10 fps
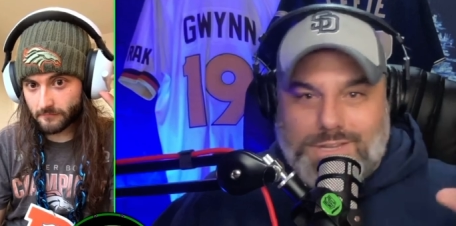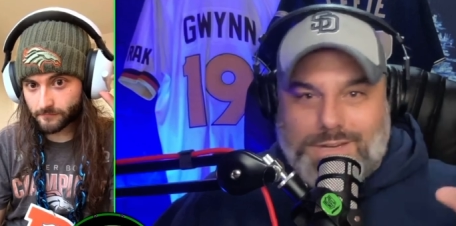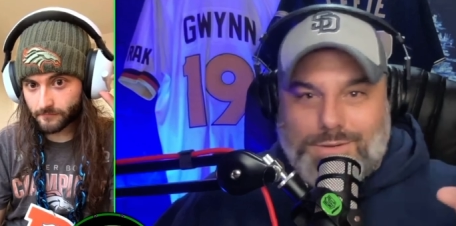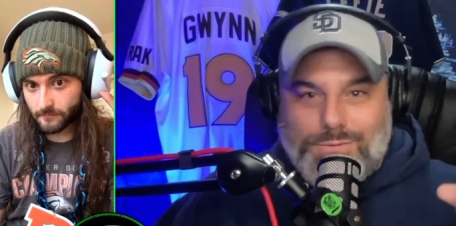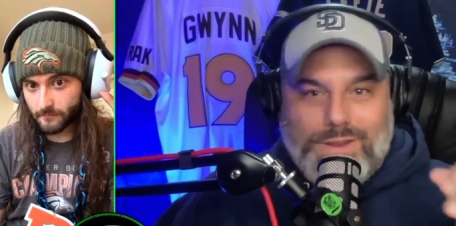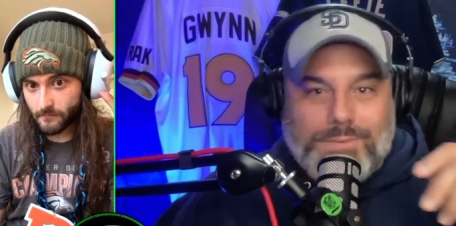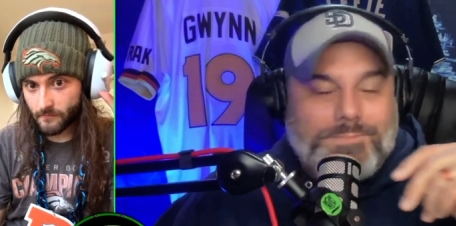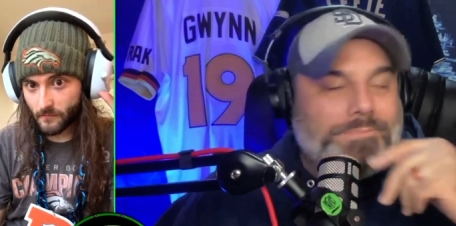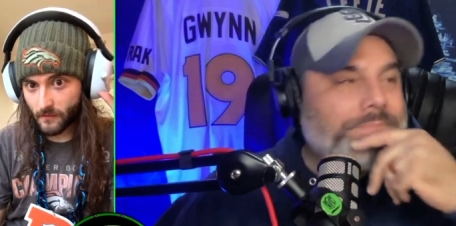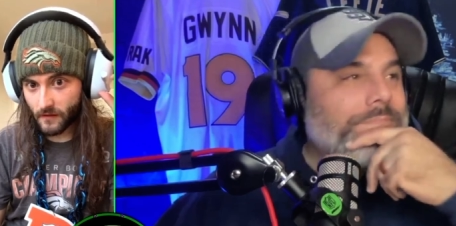Speaker 1: Lakers fan,
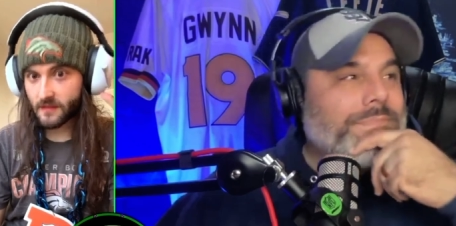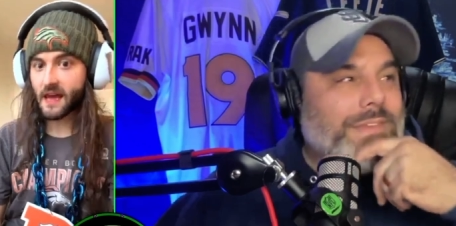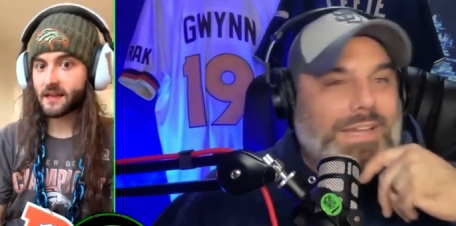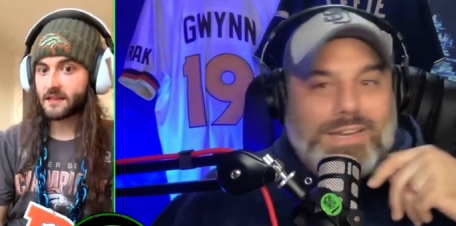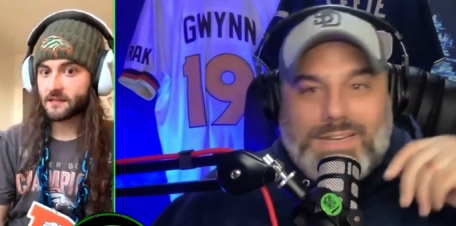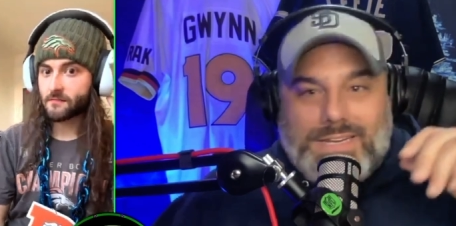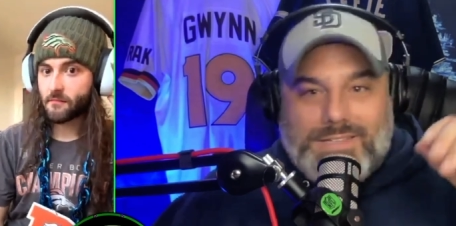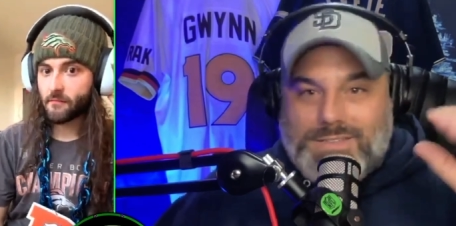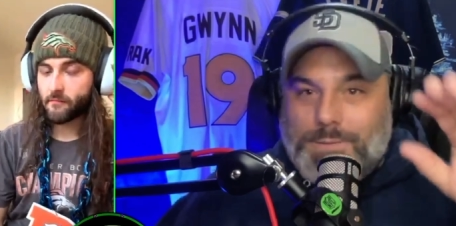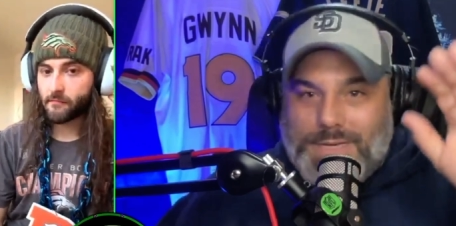and
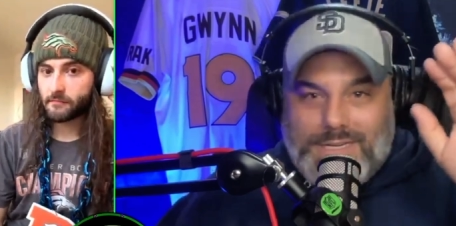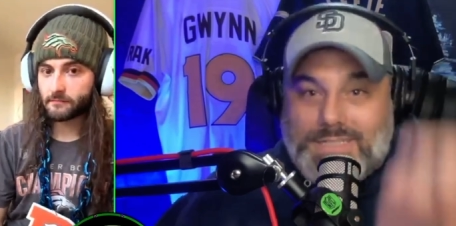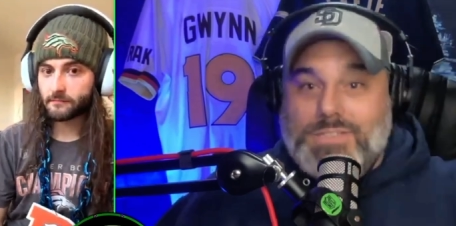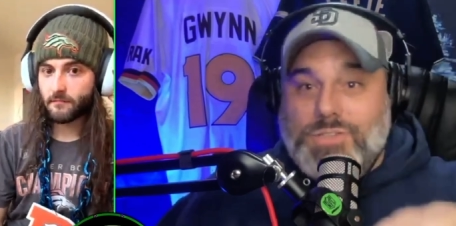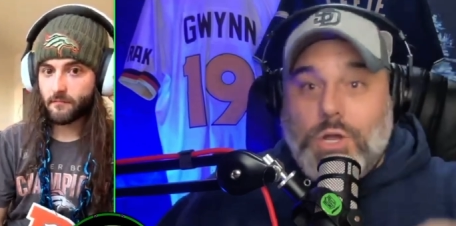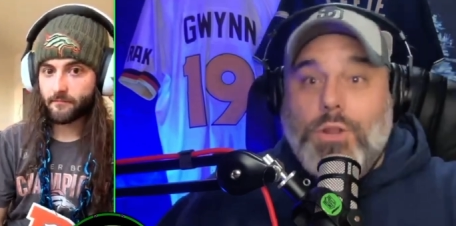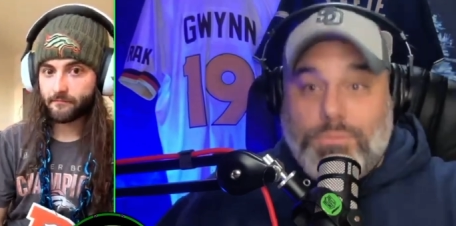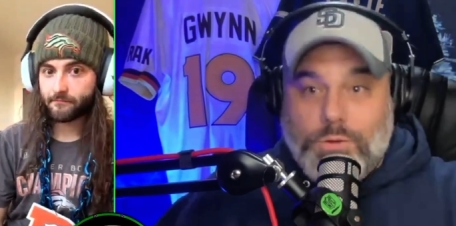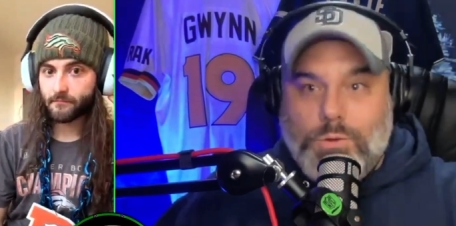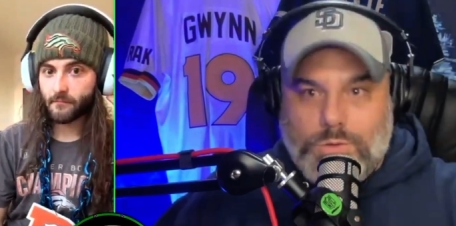he, I mean, he is on the
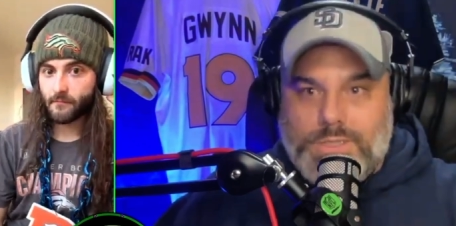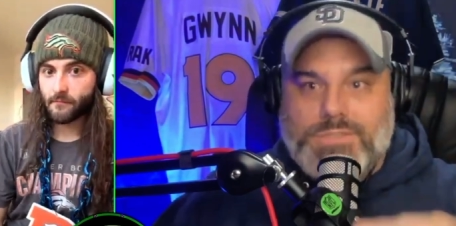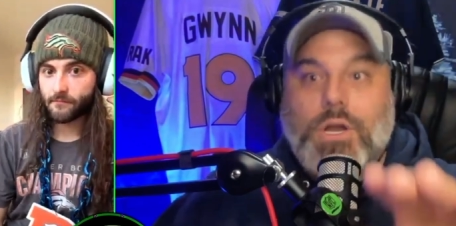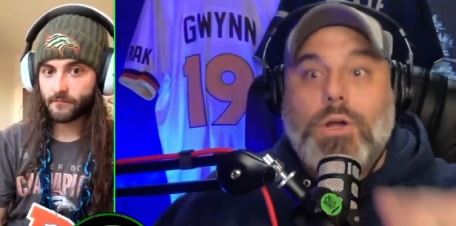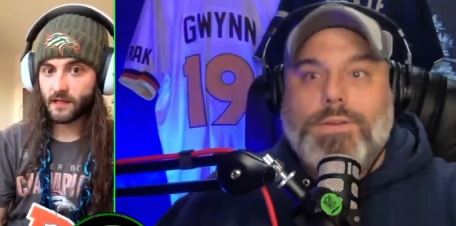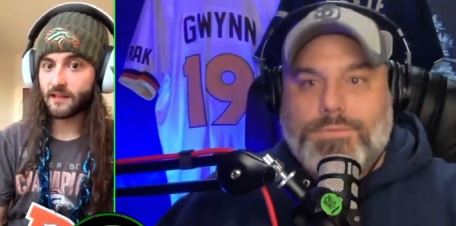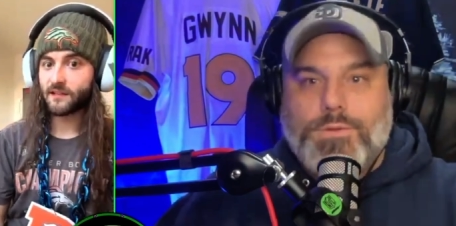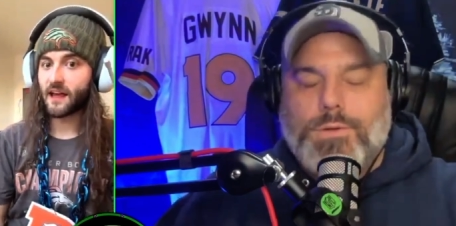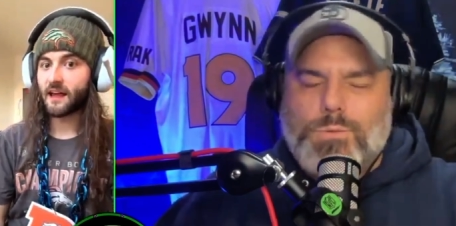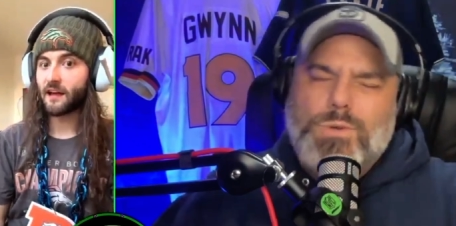floor. He's on the
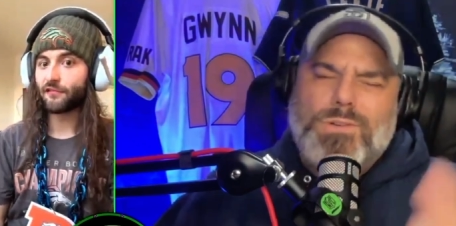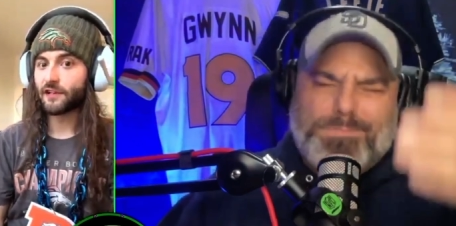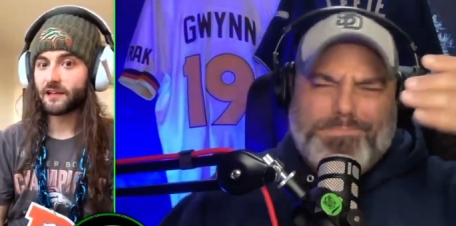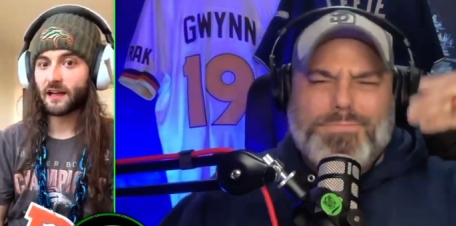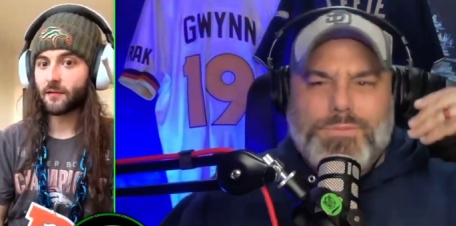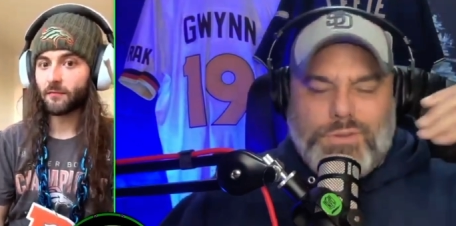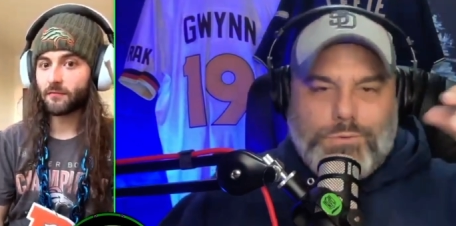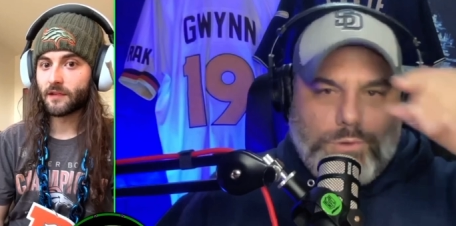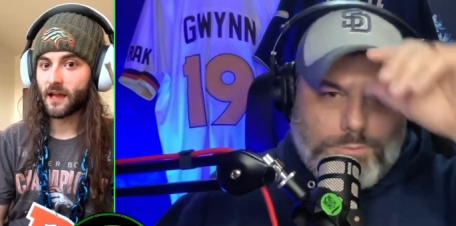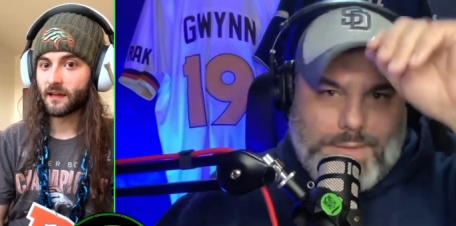floor. We're a few
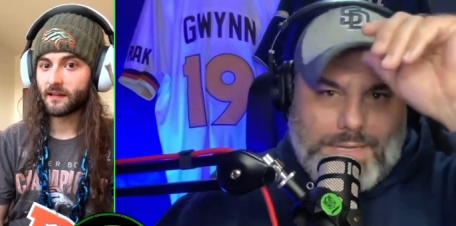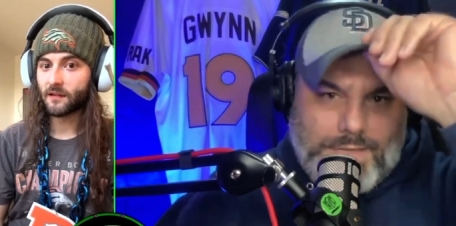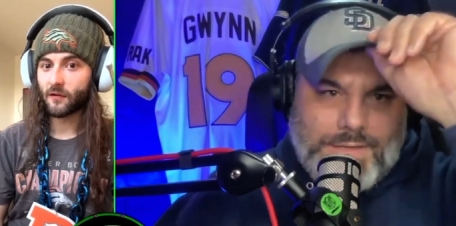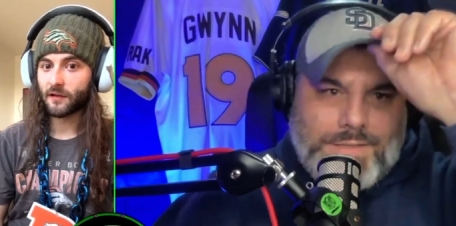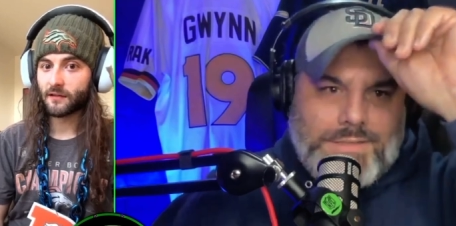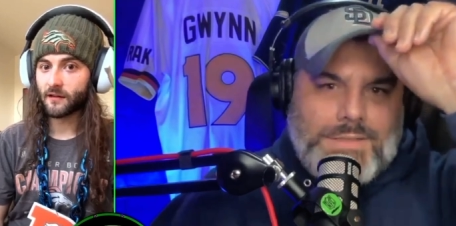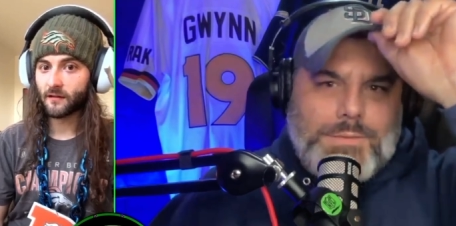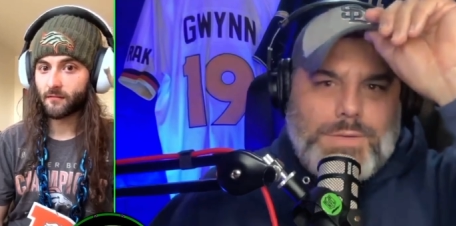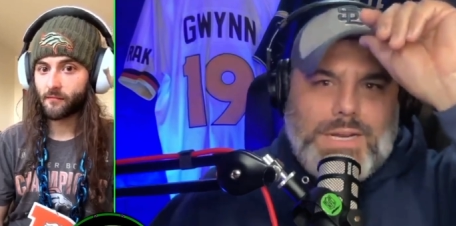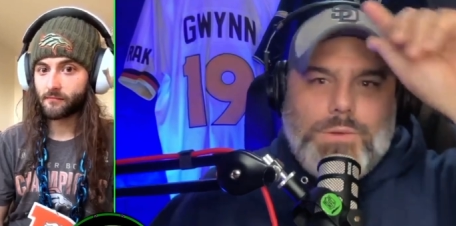rows back,
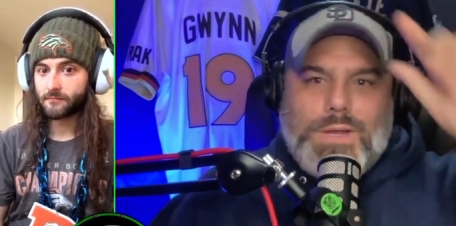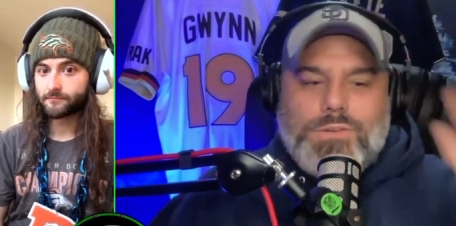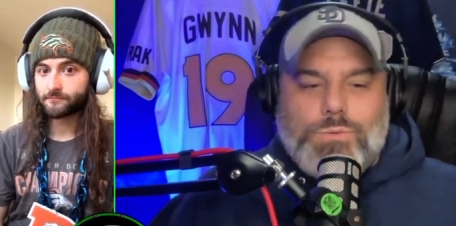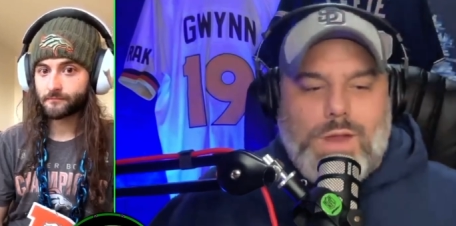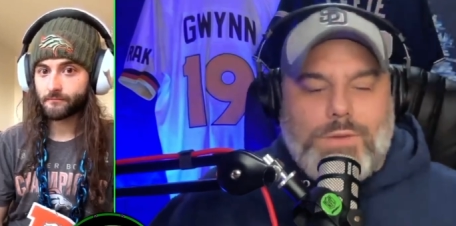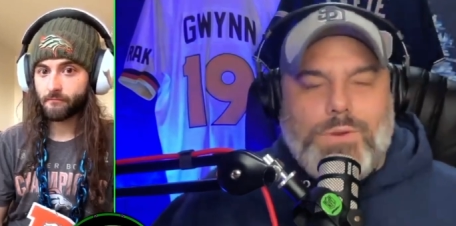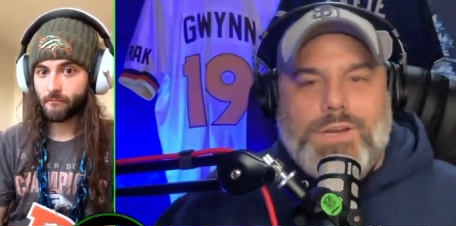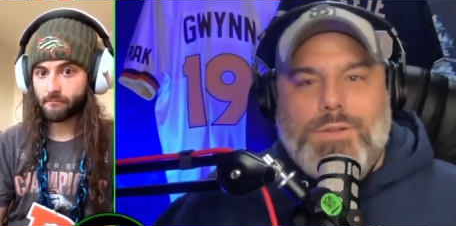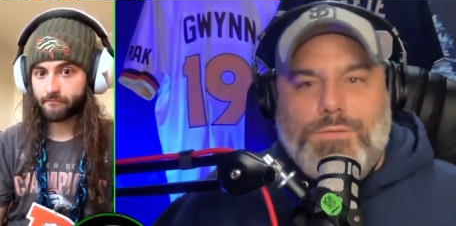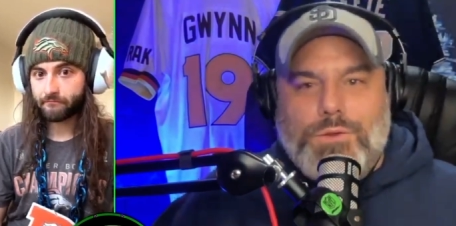but anyway, it was right when
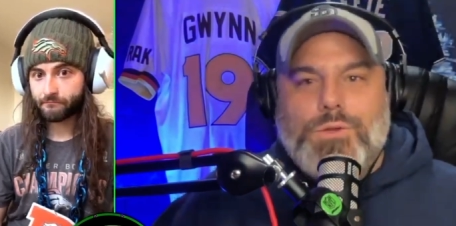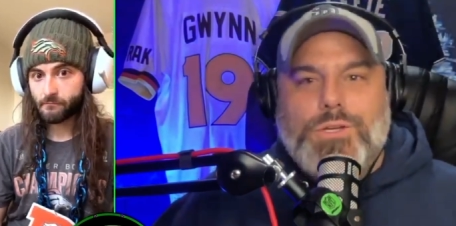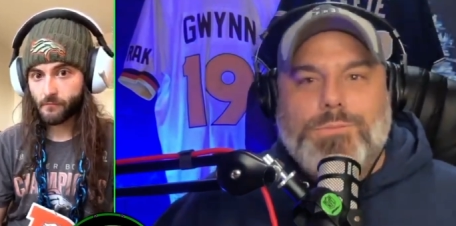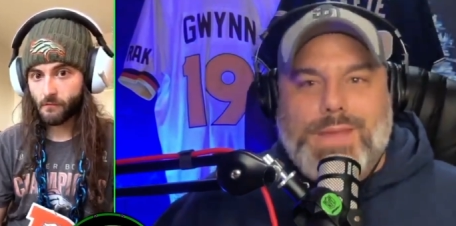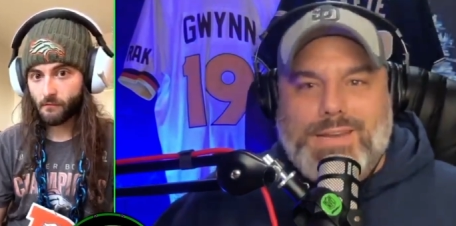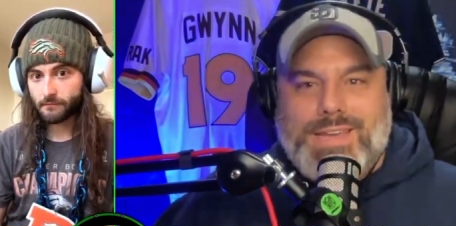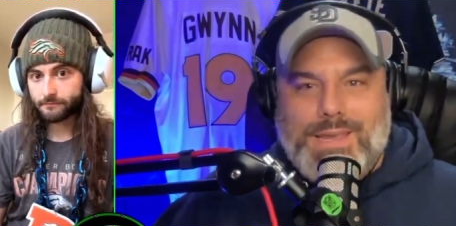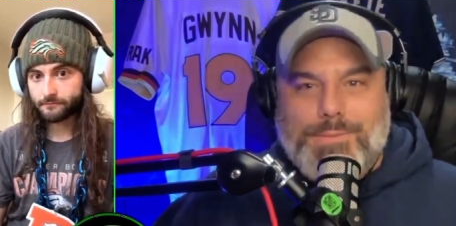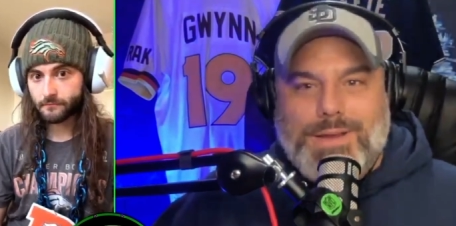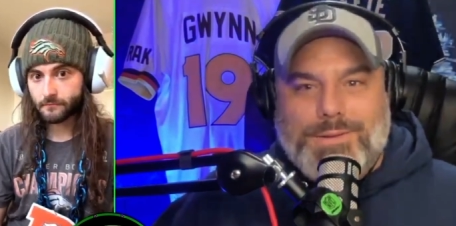a few good men
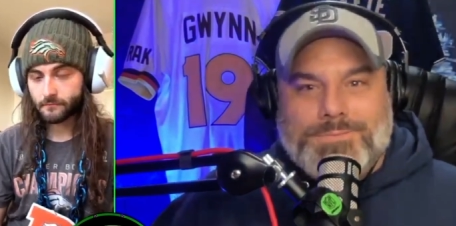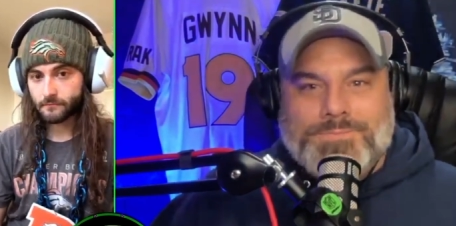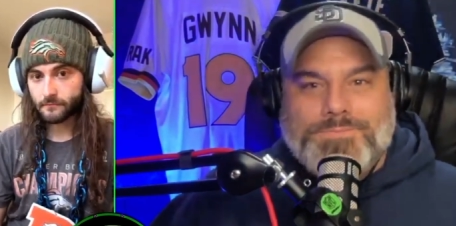came out,